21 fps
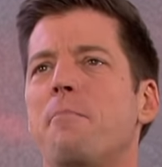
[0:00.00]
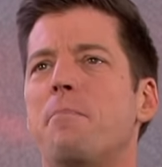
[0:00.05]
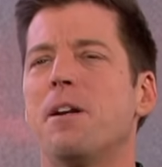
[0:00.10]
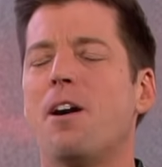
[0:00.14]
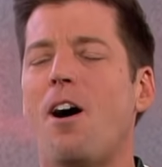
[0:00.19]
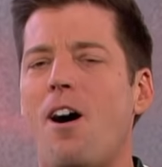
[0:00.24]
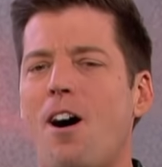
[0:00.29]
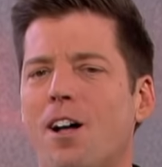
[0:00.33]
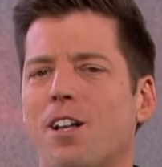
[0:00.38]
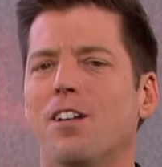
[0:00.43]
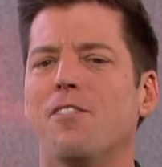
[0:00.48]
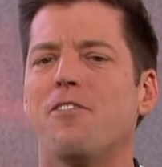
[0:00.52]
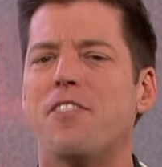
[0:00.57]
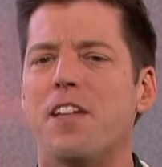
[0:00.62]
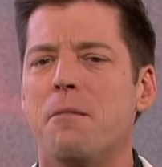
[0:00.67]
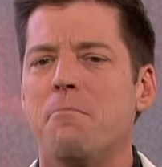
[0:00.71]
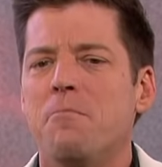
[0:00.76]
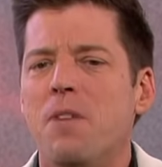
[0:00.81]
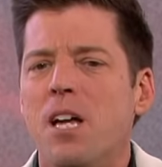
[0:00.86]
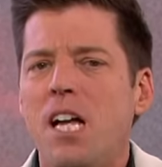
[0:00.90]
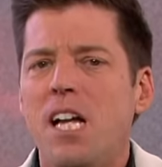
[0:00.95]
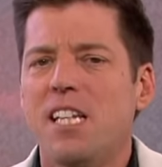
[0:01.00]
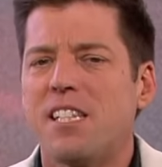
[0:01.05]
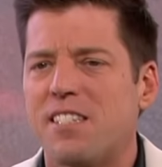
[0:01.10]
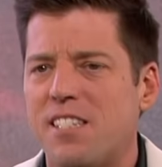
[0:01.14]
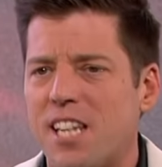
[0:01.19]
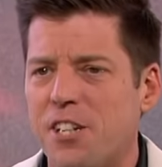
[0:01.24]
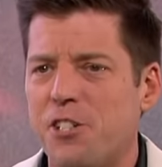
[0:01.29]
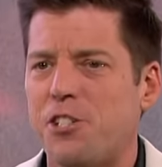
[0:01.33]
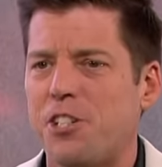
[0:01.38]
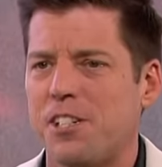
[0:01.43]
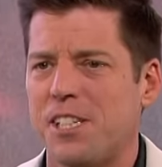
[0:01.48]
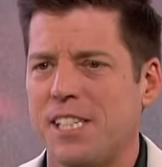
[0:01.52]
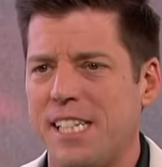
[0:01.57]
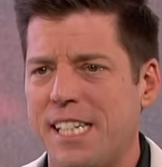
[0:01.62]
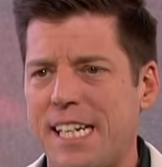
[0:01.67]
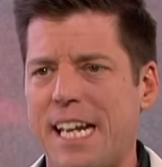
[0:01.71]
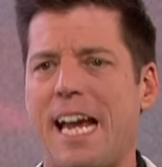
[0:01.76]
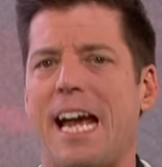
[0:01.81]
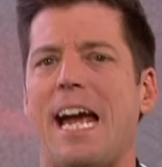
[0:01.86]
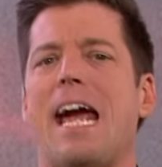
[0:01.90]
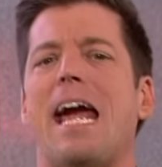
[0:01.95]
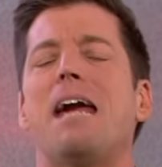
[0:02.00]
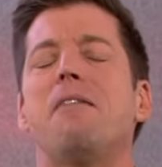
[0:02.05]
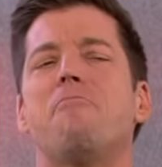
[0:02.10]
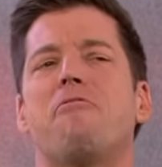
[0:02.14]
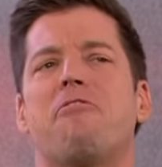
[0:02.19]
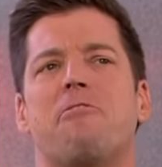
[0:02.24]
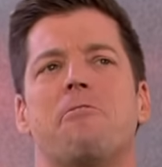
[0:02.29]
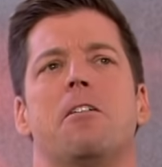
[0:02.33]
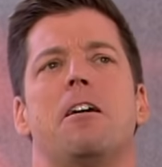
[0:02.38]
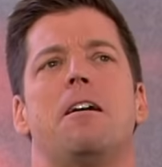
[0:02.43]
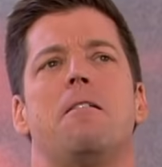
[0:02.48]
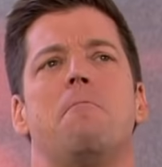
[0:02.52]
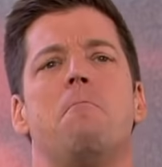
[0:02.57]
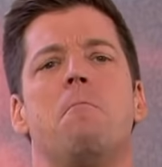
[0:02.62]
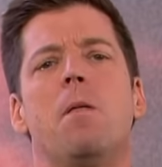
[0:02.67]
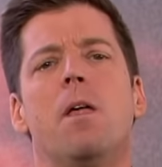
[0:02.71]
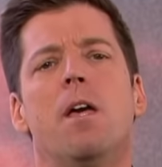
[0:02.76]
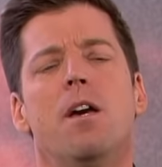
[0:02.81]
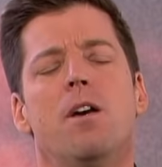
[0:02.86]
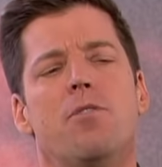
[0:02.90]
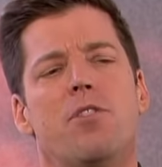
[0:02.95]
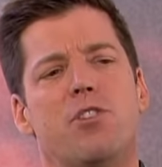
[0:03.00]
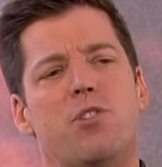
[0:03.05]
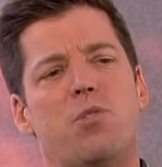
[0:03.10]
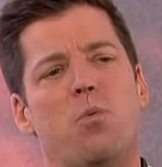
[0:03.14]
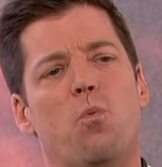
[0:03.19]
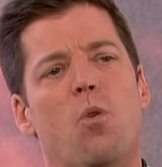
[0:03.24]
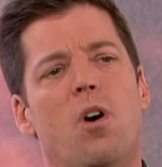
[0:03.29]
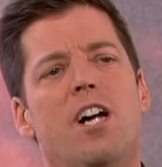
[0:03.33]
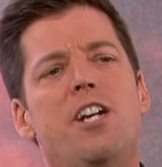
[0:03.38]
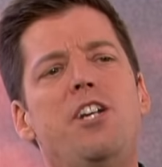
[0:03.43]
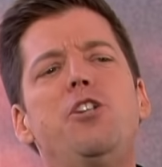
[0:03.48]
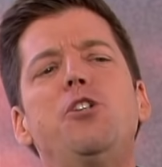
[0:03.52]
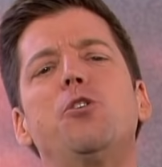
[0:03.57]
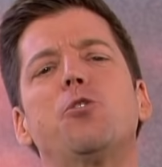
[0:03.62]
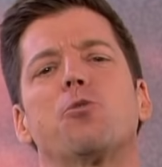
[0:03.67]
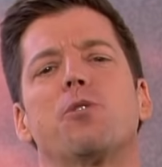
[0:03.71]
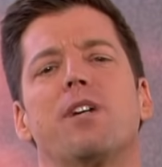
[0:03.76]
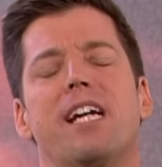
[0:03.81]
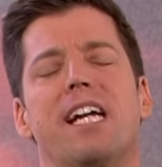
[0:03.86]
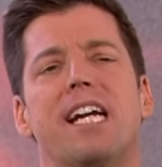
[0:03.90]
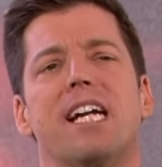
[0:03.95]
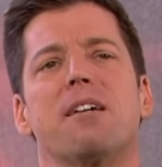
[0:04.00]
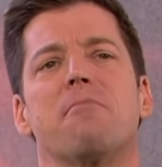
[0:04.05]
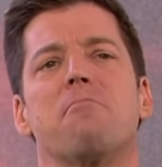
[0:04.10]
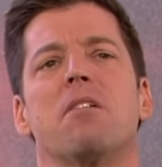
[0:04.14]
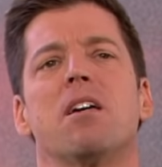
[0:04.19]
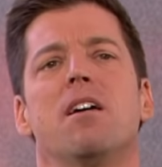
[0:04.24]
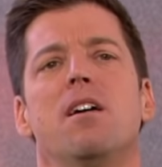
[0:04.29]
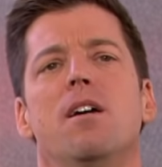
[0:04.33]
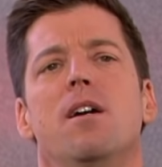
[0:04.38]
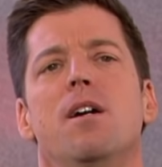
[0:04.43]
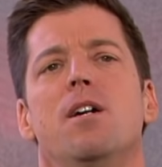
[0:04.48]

but all of them essentially came from this one dream